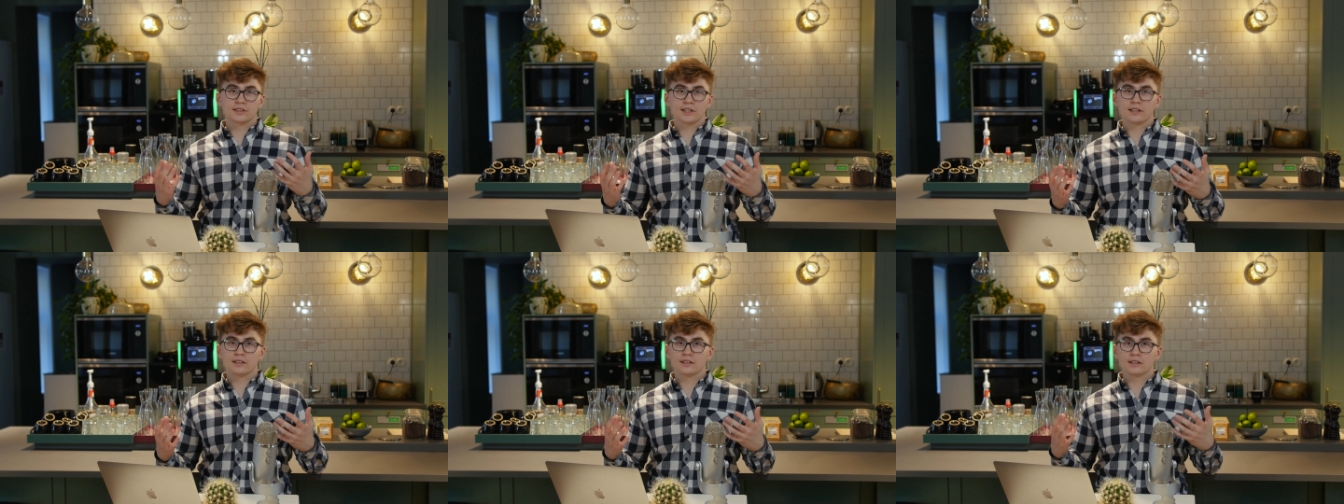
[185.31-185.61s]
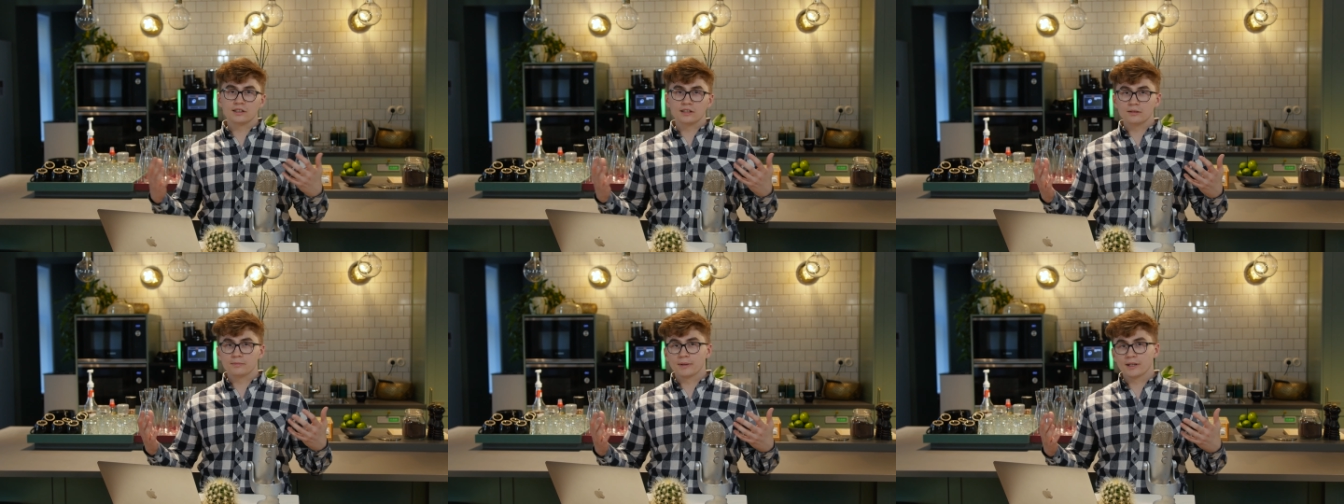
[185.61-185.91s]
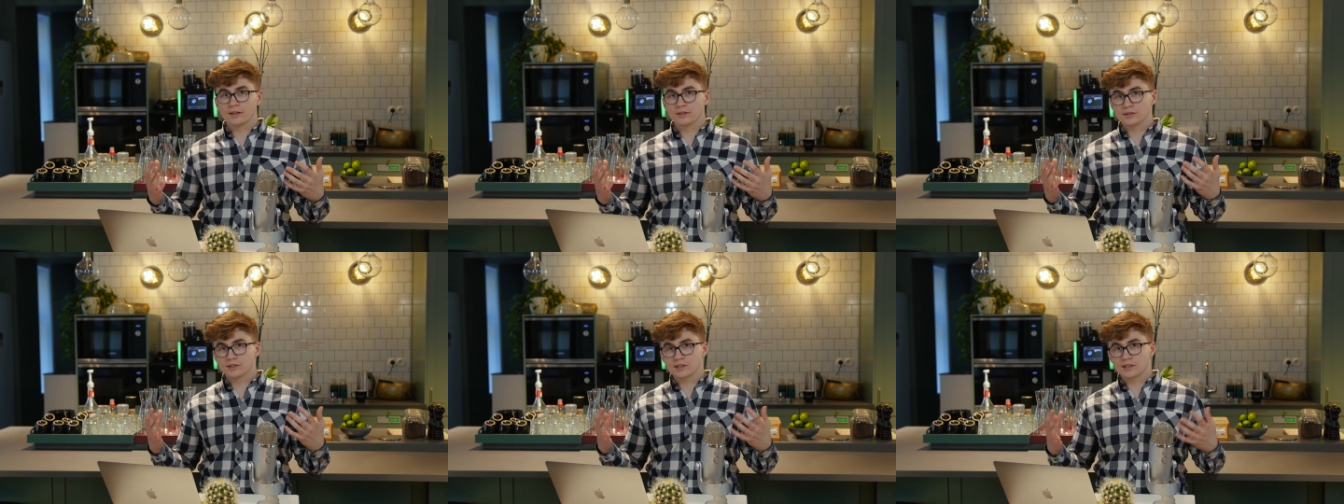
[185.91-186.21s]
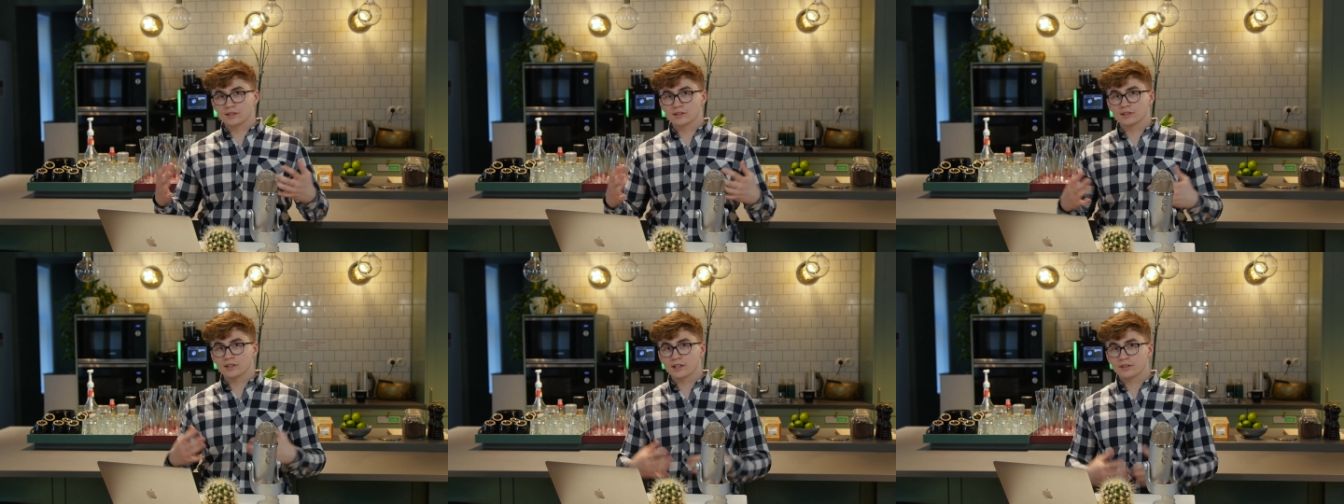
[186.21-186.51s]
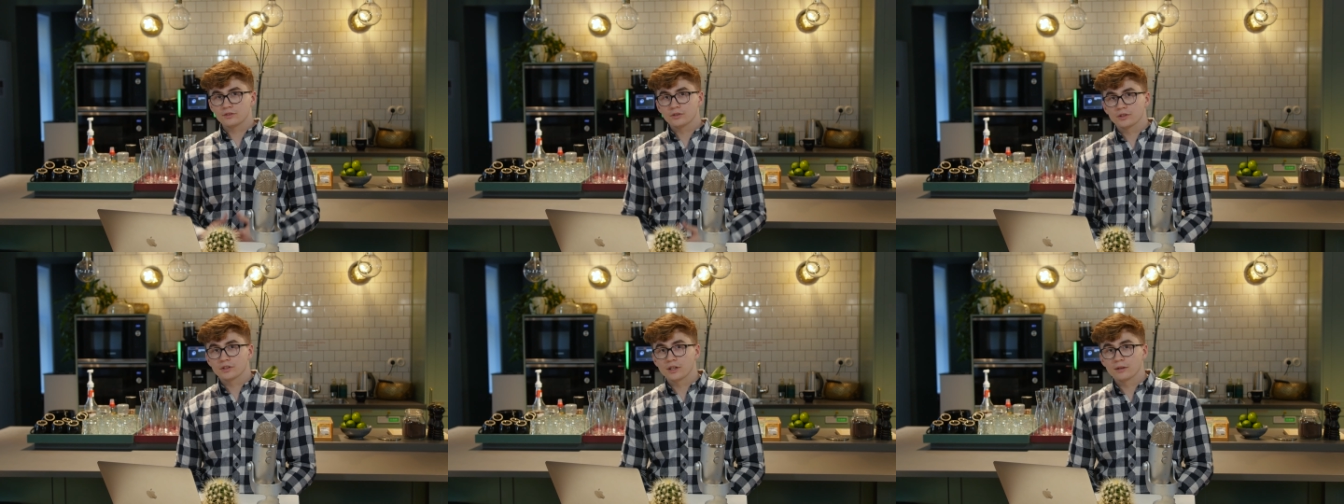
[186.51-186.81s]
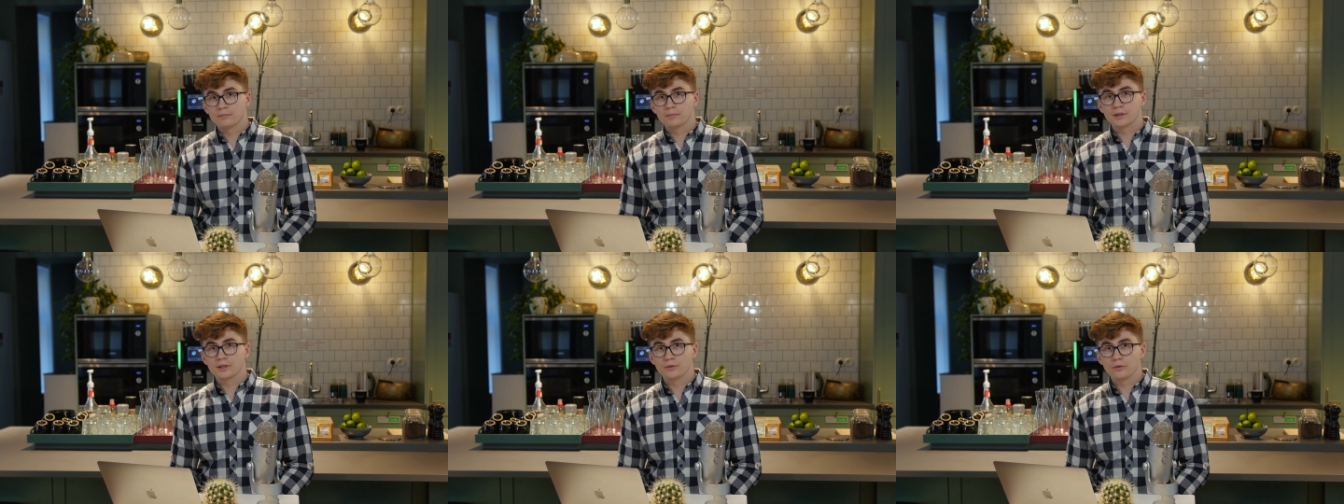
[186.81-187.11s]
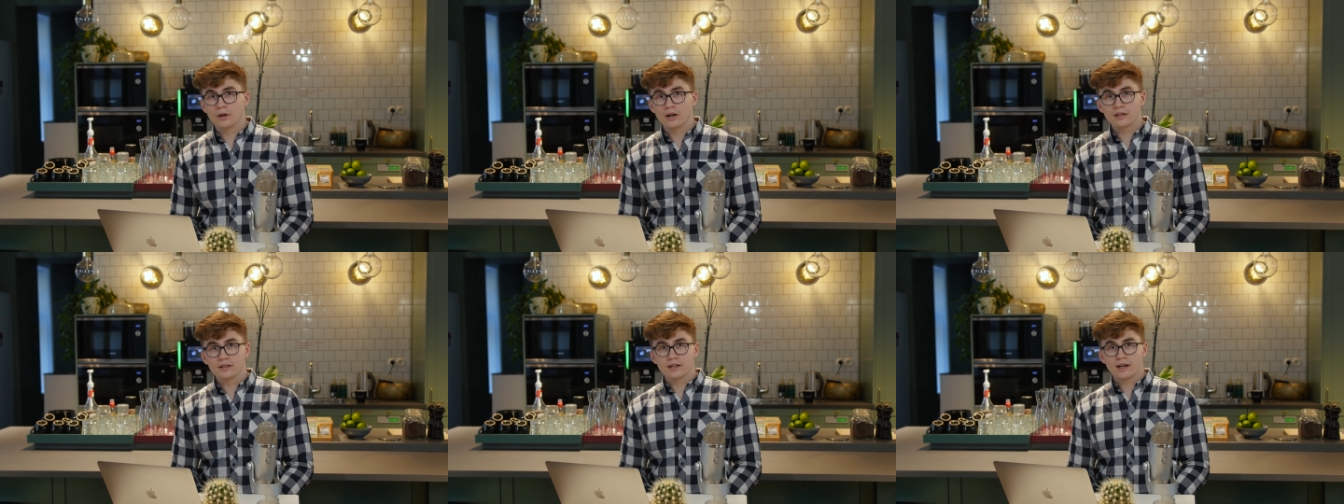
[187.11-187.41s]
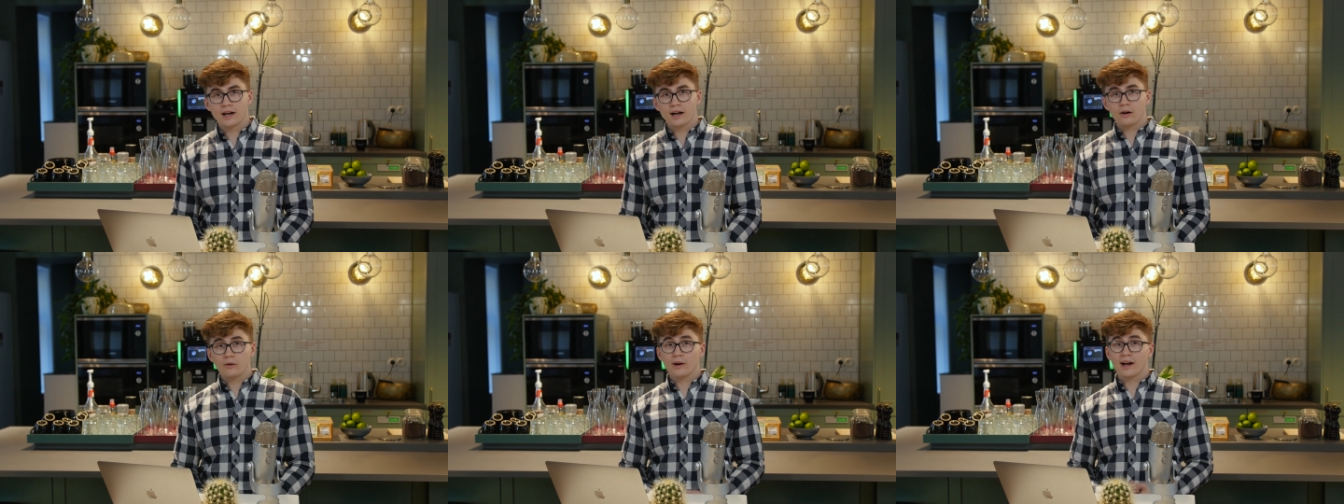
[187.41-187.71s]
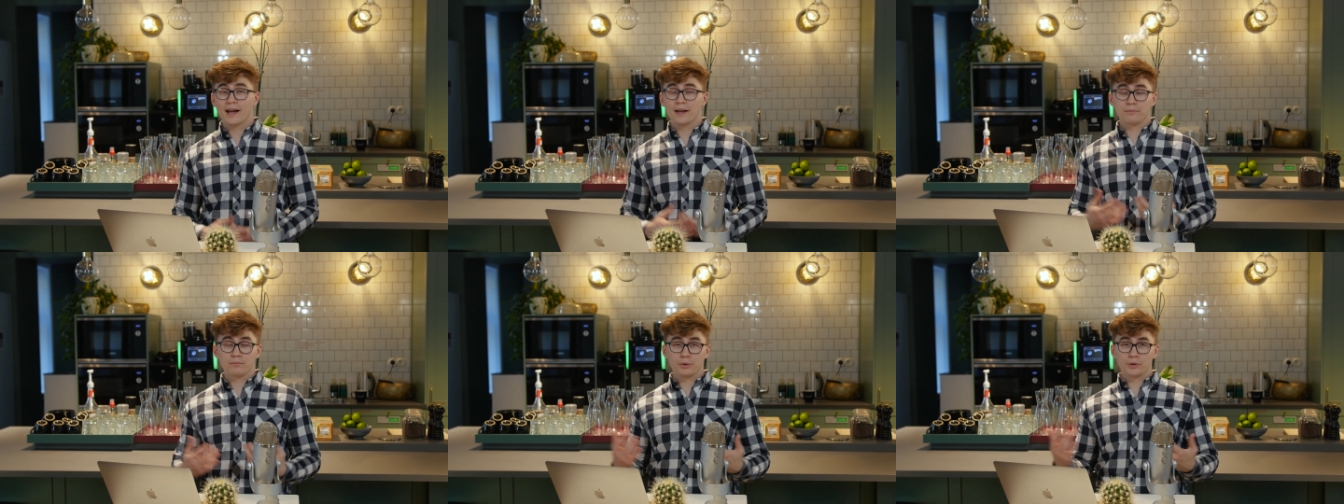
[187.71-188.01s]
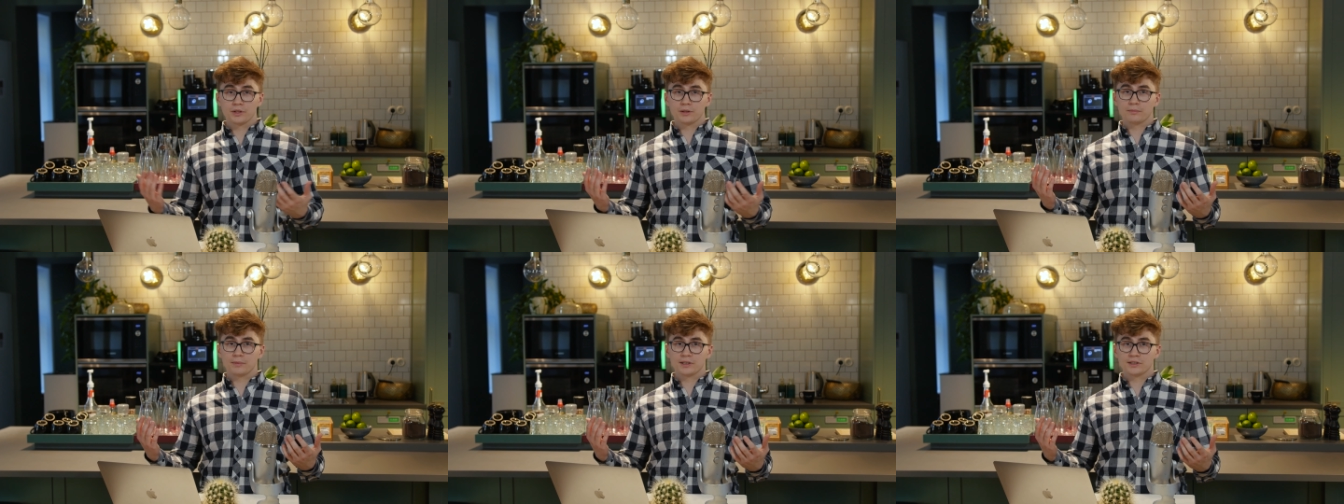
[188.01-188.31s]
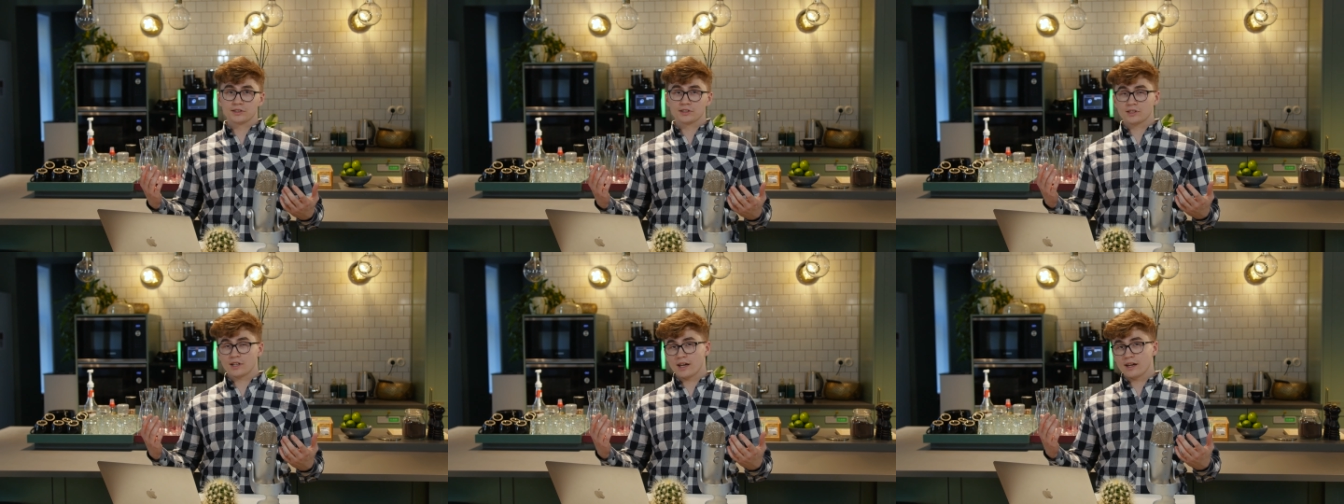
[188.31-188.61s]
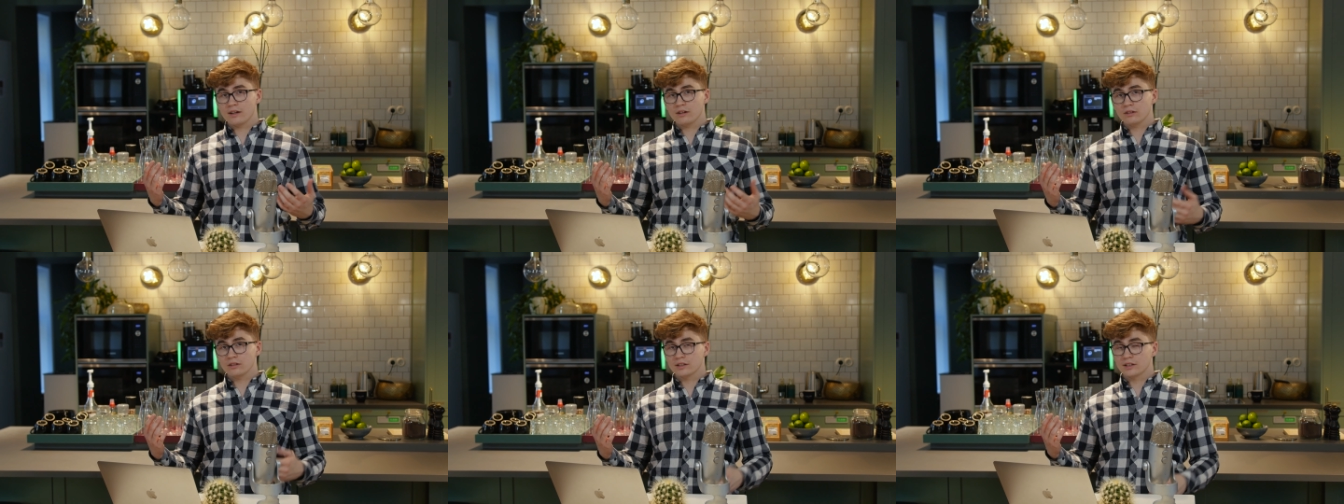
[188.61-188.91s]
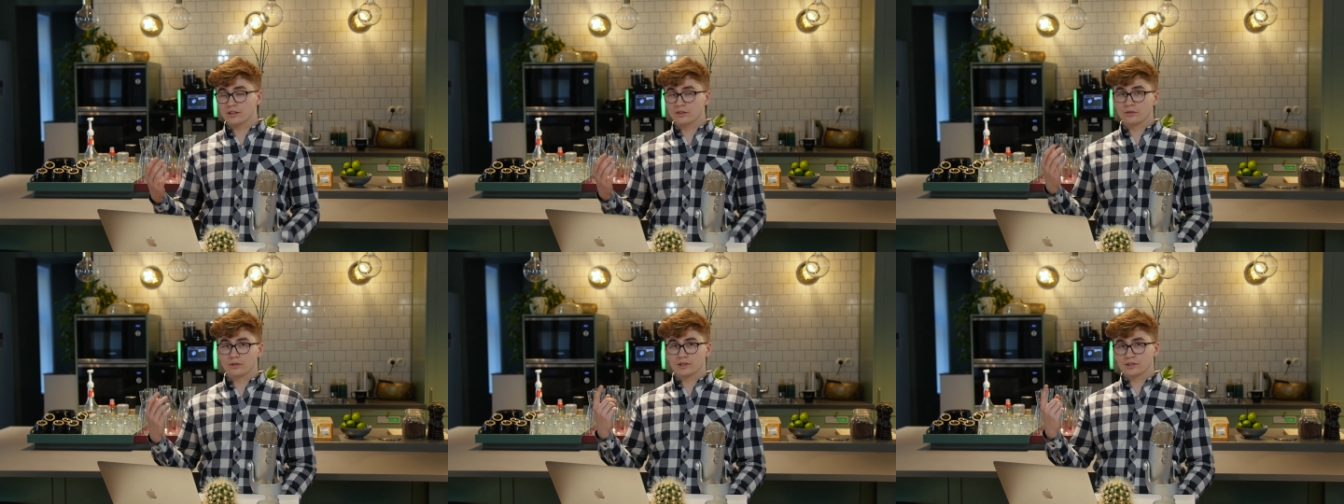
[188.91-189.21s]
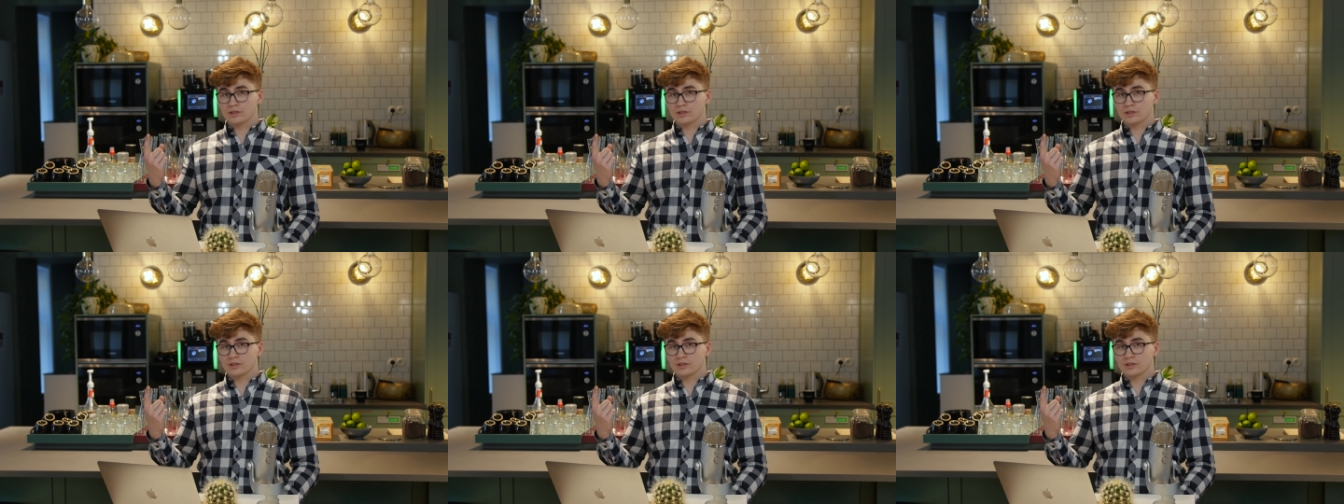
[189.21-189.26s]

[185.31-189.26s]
sending emails inside your company right now at pretty big scale. Either